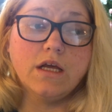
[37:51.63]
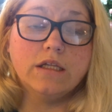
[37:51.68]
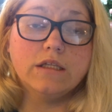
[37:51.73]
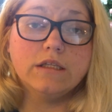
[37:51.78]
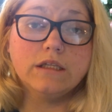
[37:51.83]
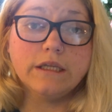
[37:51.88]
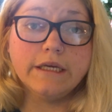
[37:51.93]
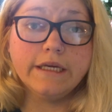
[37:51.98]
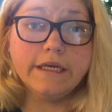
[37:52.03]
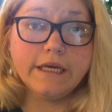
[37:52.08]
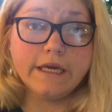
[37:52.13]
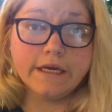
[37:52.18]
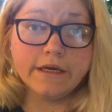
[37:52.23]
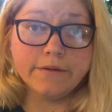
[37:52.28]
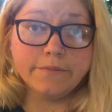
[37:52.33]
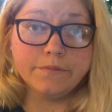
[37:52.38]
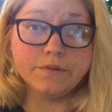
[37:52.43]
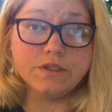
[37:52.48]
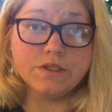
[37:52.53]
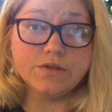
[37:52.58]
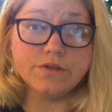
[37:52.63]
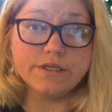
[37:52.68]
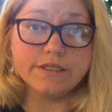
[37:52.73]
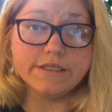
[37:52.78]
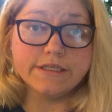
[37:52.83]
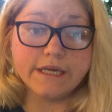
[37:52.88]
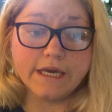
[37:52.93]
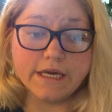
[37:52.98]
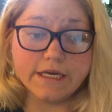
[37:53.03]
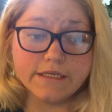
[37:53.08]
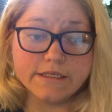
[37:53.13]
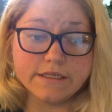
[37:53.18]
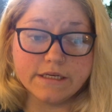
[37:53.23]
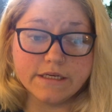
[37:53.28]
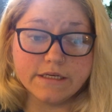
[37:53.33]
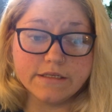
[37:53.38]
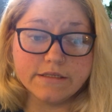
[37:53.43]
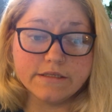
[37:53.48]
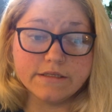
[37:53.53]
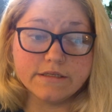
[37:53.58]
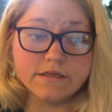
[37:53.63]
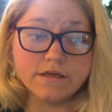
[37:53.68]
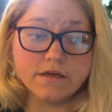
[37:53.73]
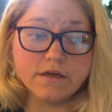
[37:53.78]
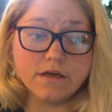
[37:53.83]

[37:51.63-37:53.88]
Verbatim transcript: link him to these cases.